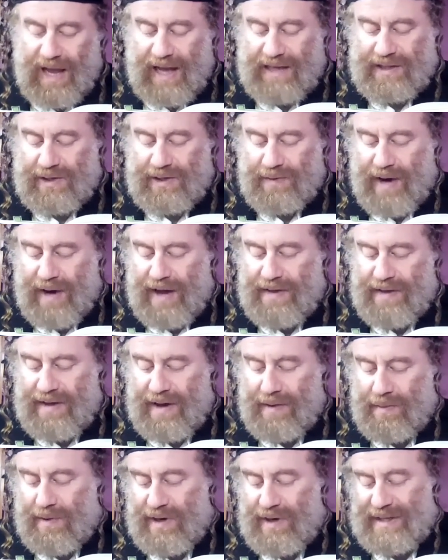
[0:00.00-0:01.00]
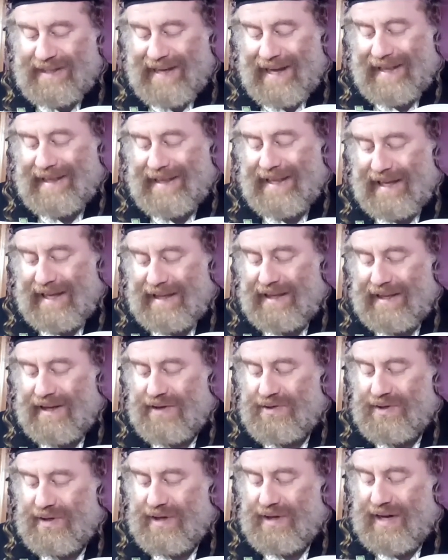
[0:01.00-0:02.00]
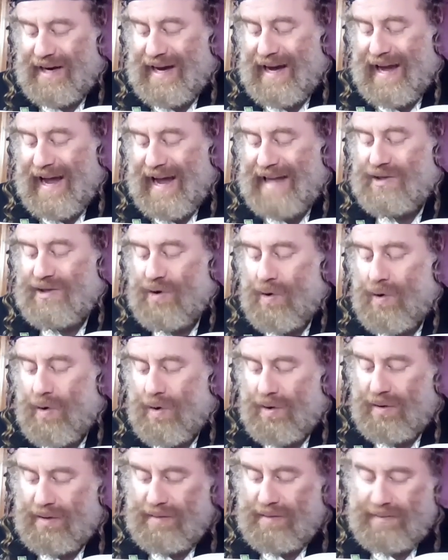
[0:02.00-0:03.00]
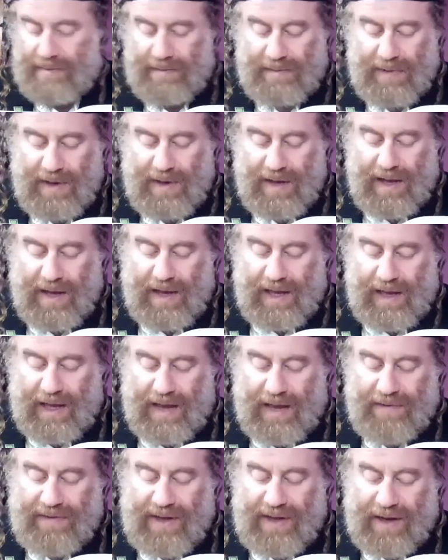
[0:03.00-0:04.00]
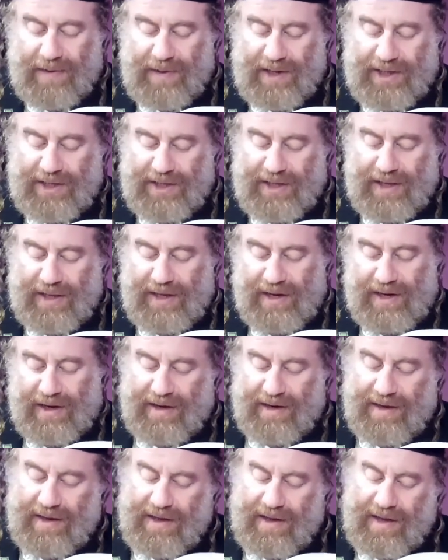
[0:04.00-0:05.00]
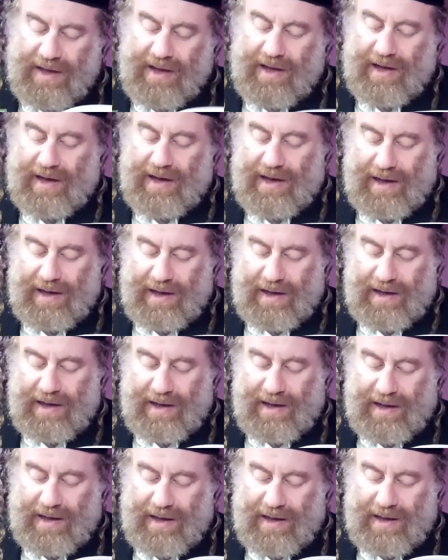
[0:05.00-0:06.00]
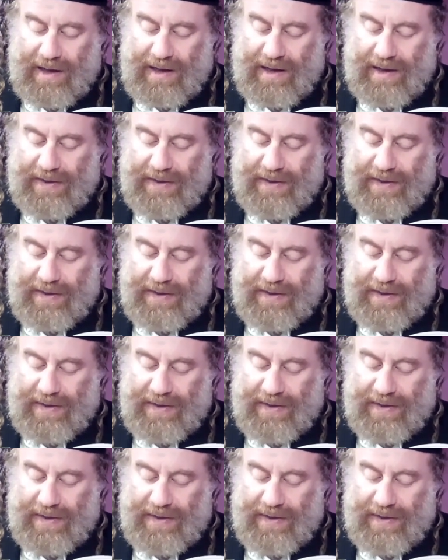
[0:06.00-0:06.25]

as to why their words are not Lashon Hara at all. If the questionnaire uh,